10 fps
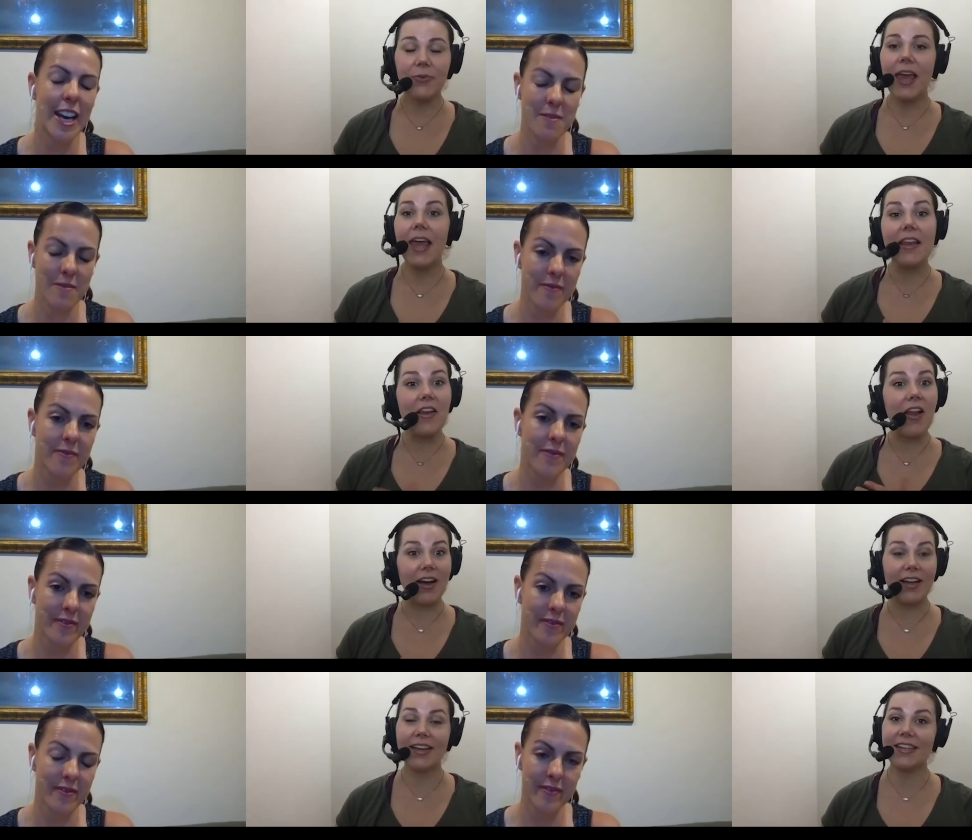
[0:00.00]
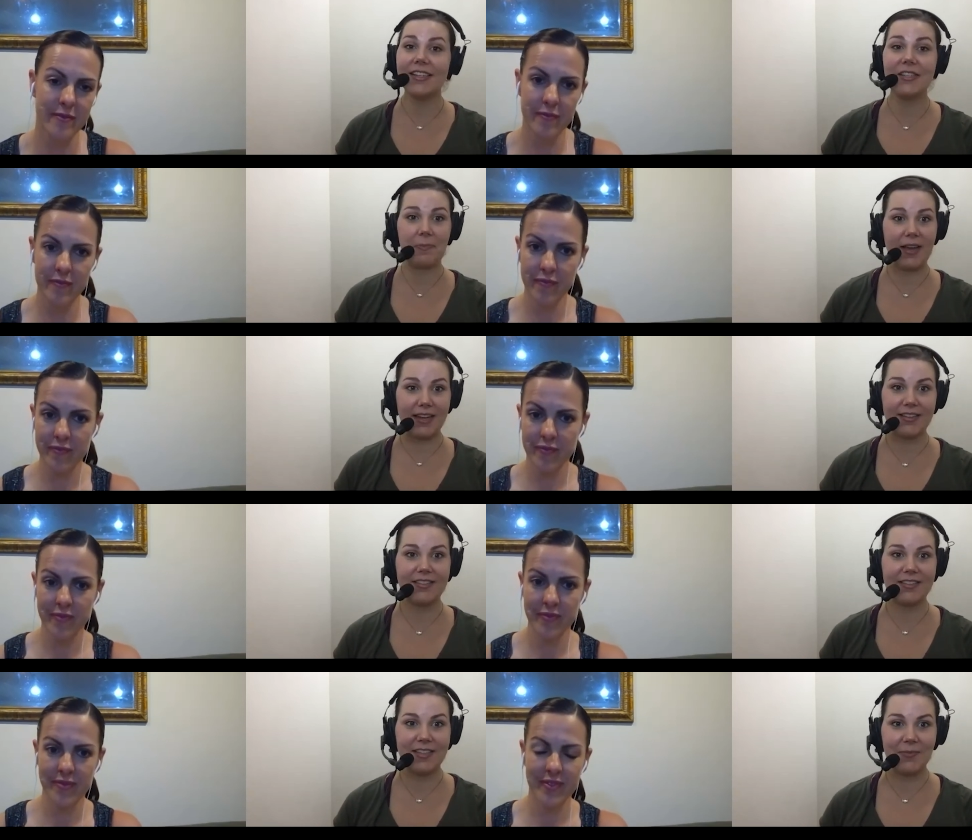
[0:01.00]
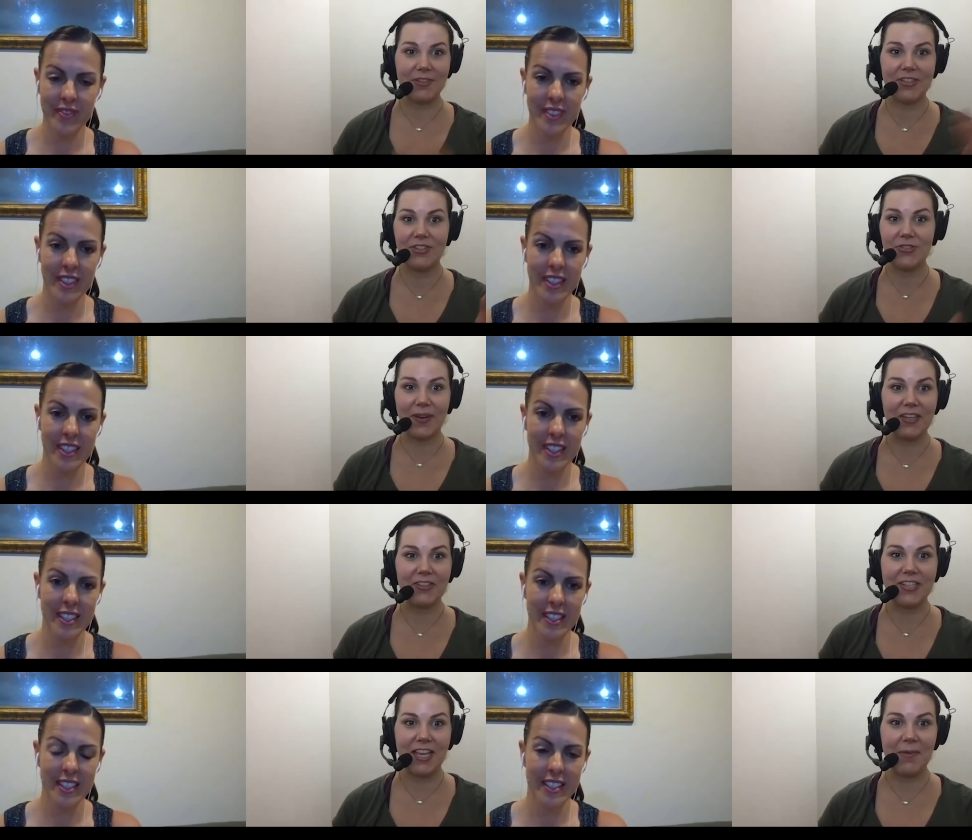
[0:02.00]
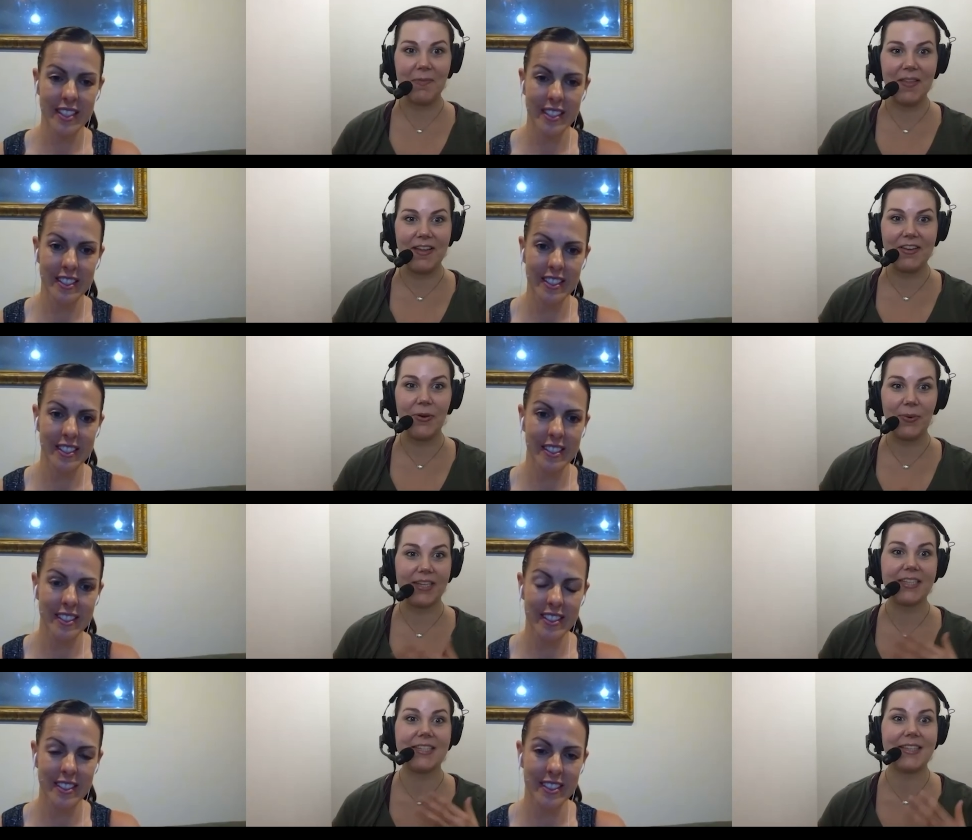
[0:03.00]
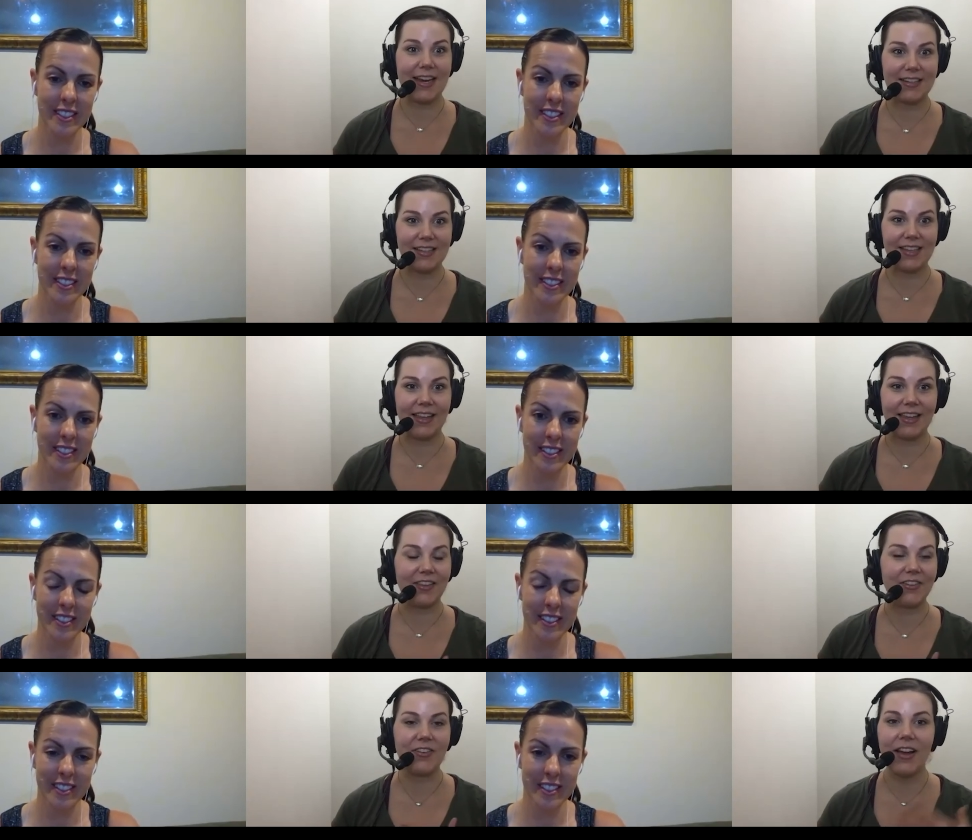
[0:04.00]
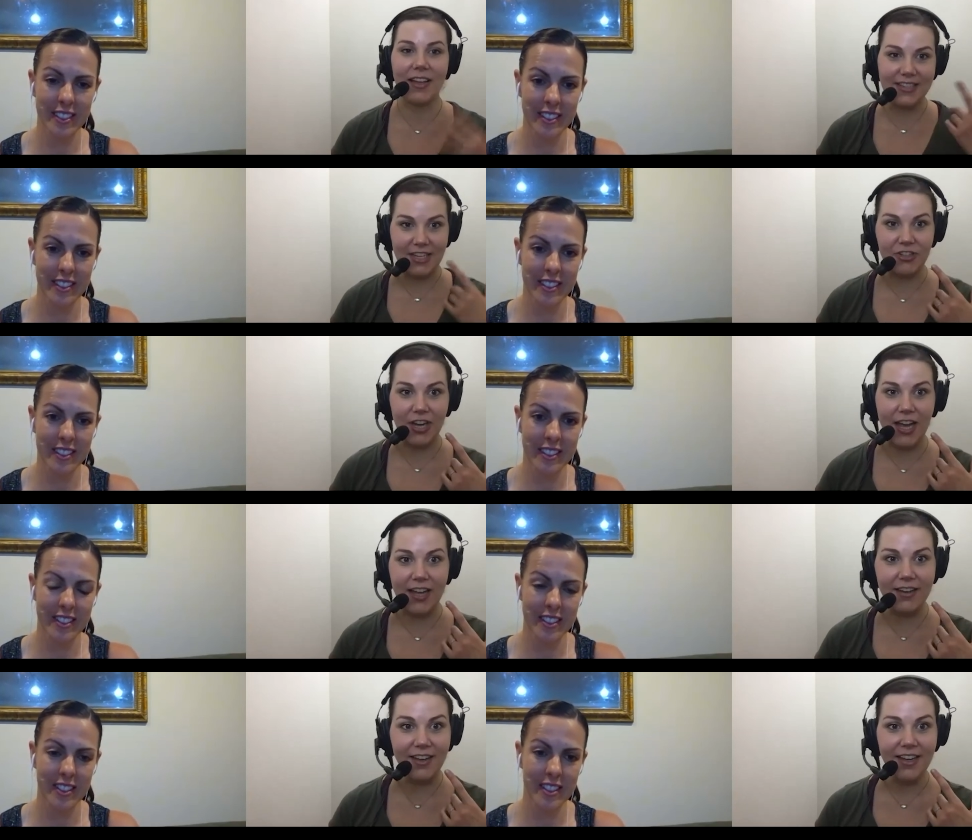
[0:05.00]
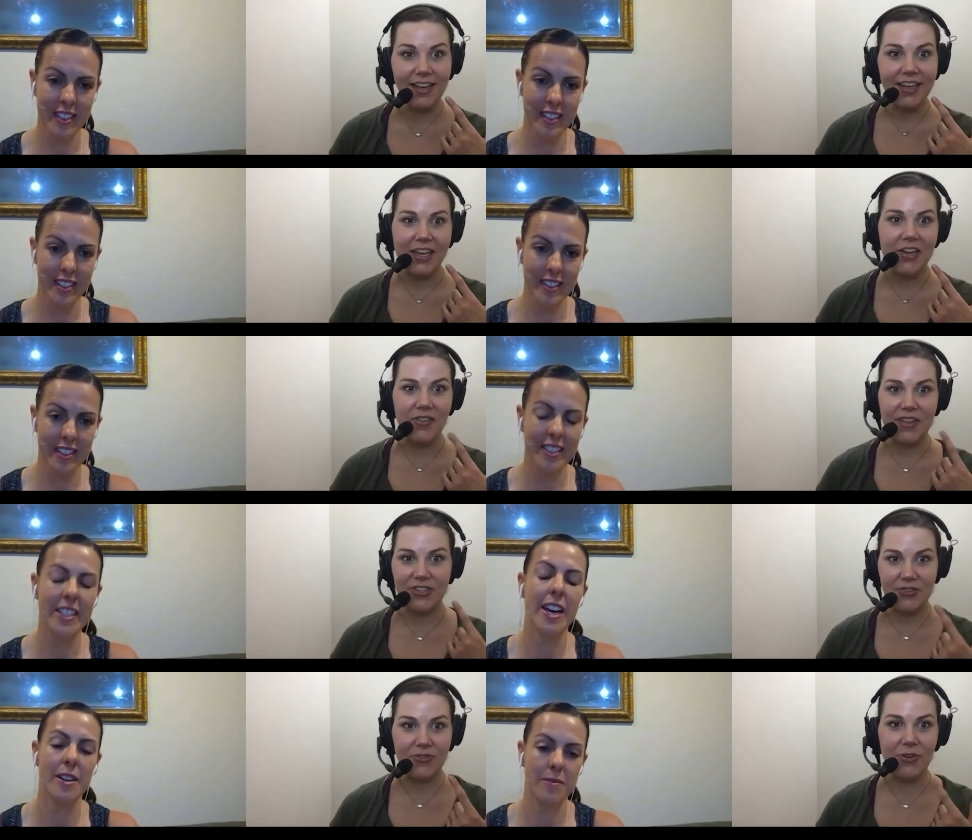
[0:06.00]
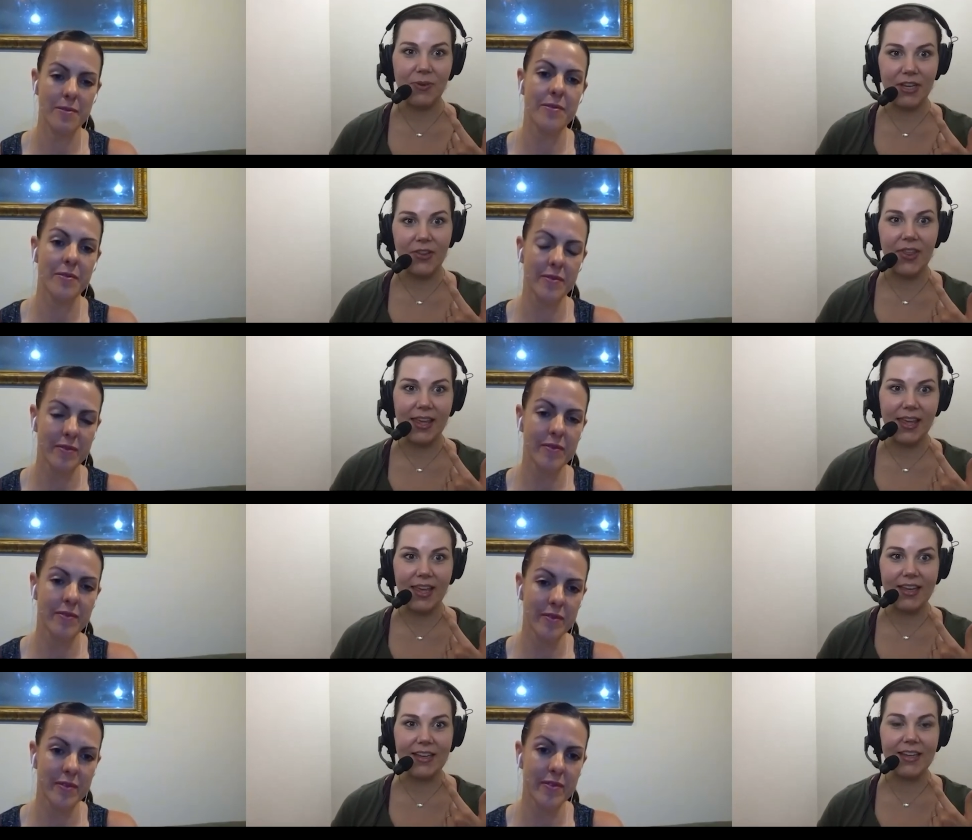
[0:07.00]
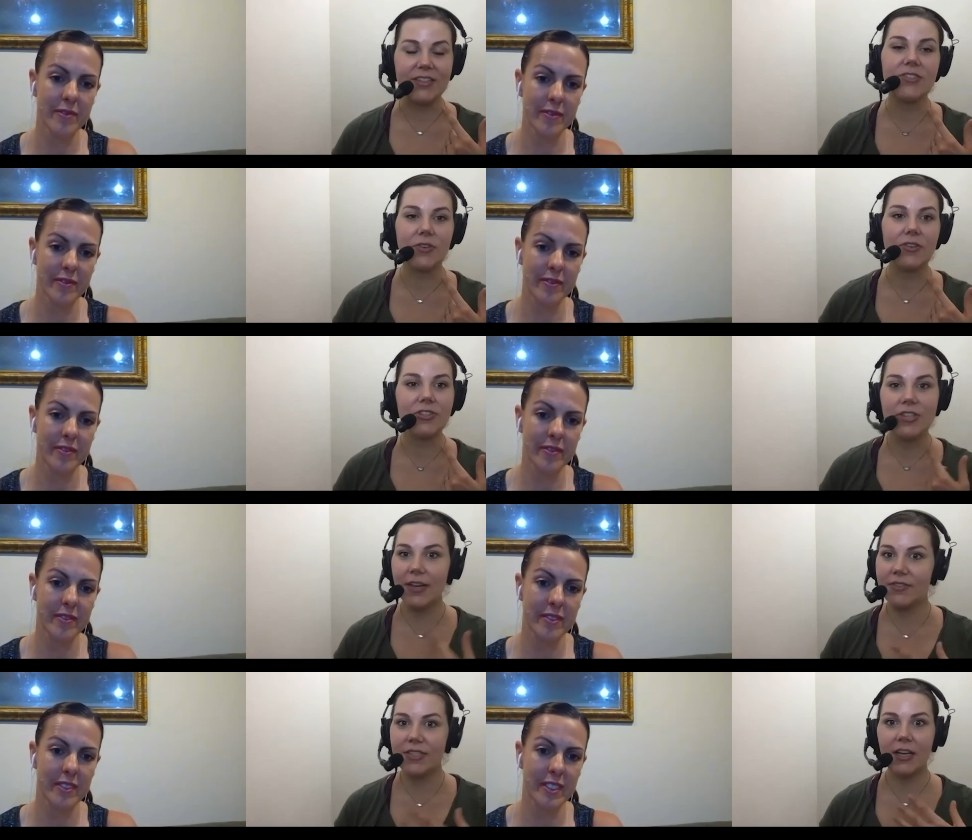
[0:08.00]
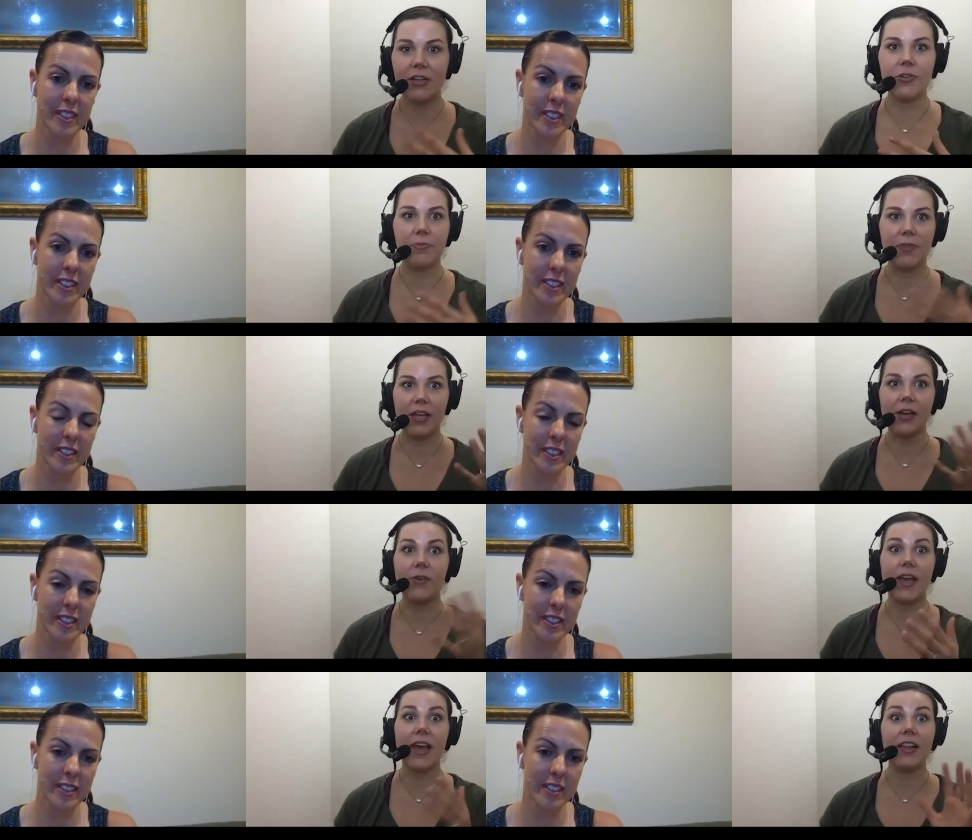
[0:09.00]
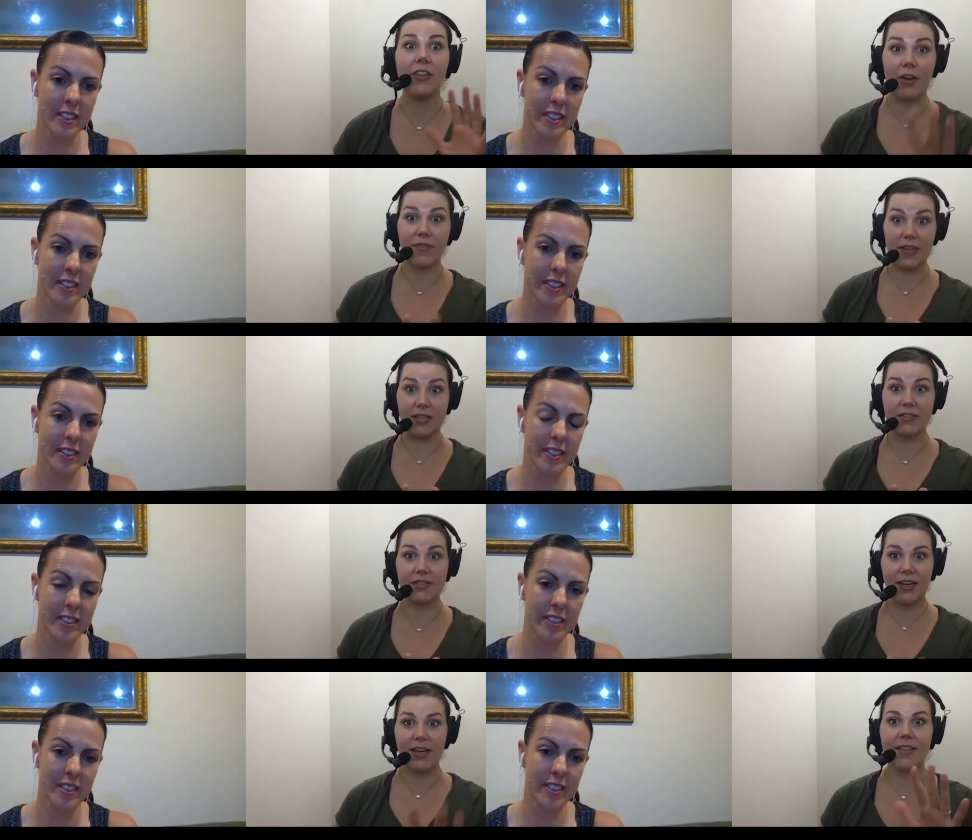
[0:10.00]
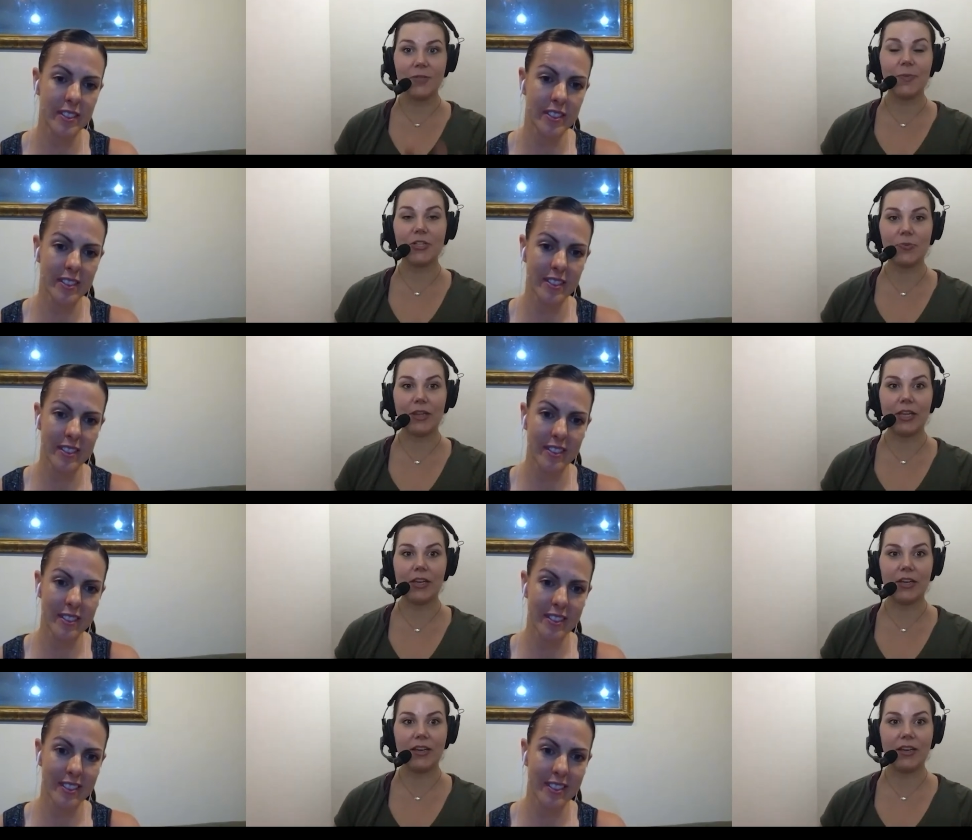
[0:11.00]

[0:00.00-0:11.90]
Speaker 1: cannot expect someone to join your team and then know exactly like they're not inside your head you know they mm. don't know what you're thinking and so you just have to tell them like okay i love this this part's really good